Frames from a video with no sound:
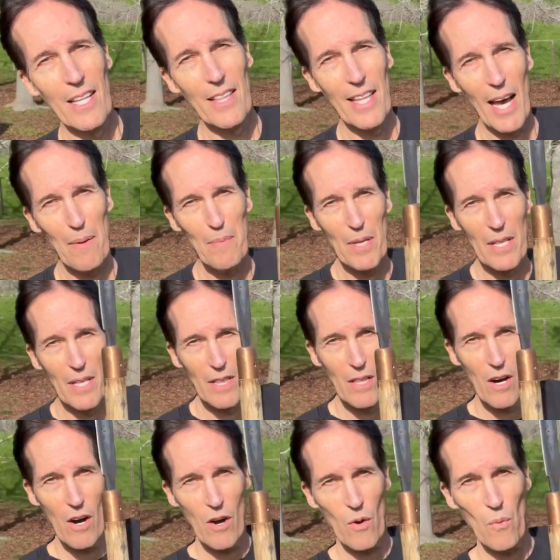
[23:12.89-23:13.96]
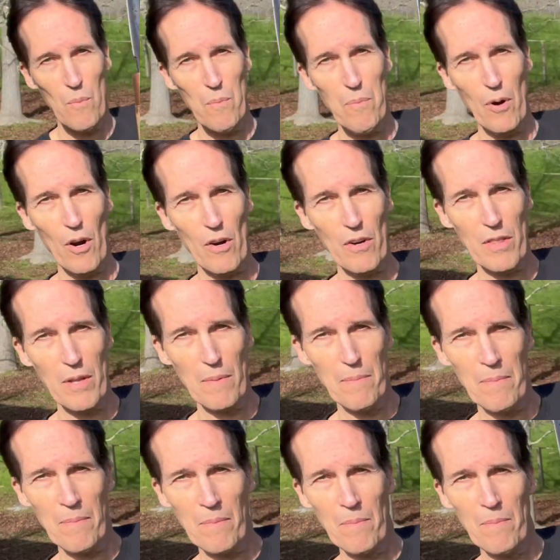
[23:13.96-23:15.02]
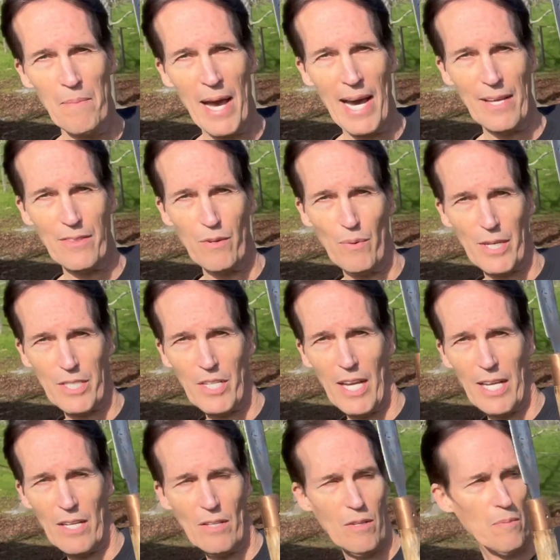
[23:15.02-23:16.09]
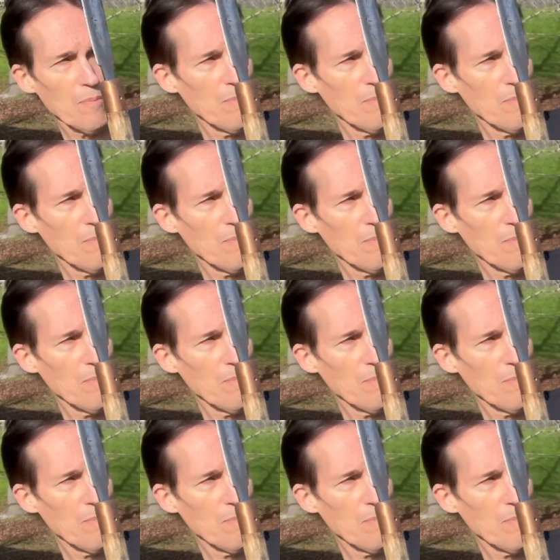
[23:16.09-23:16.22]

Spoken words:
that'd be the long part of the mat, the rectangular